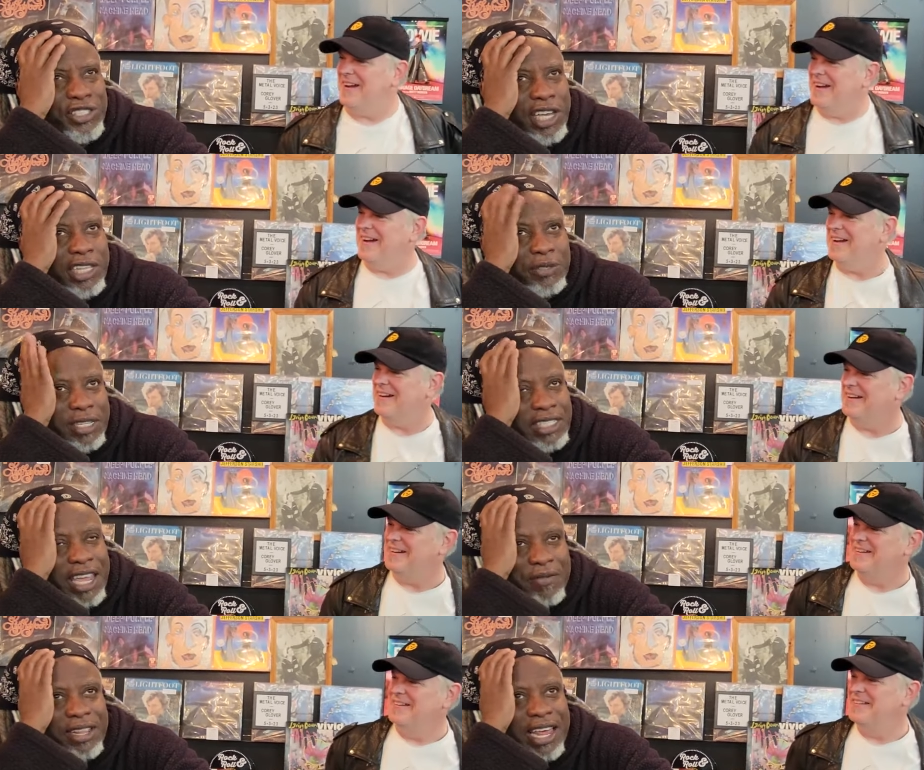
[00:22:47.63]
Speaker 1: jealous, but they just
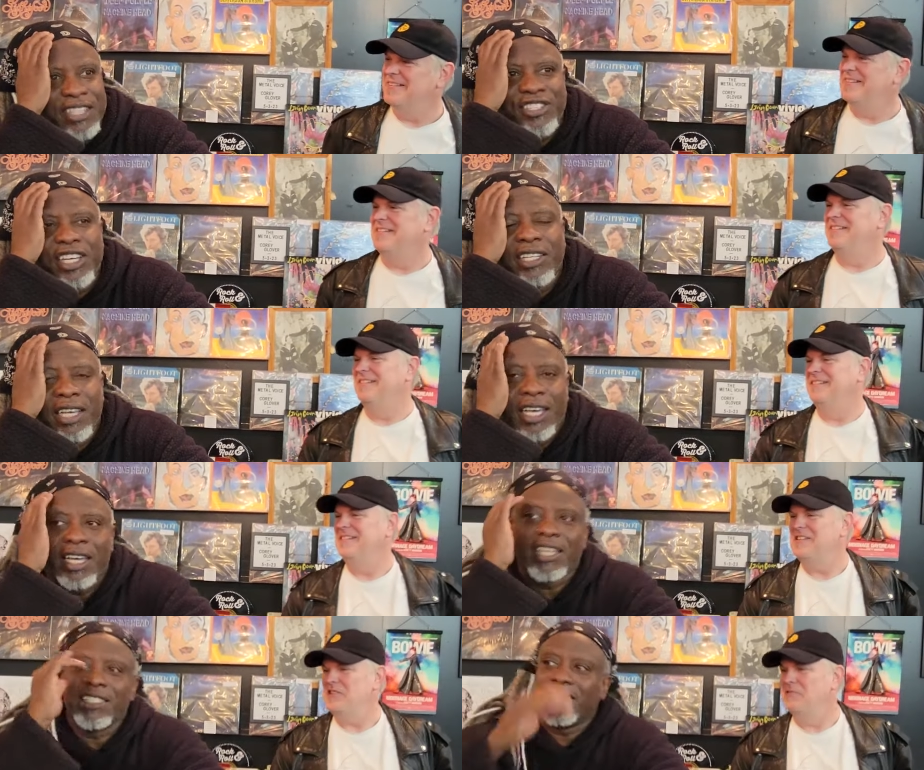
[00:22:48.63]
gave me a lot of shit
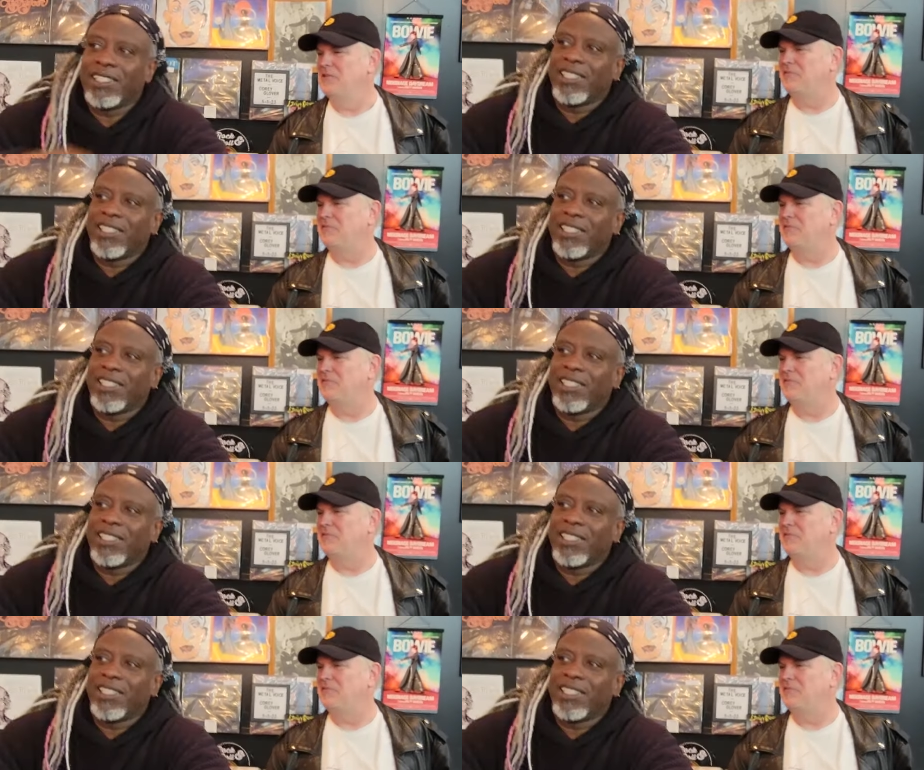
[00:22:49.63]
your real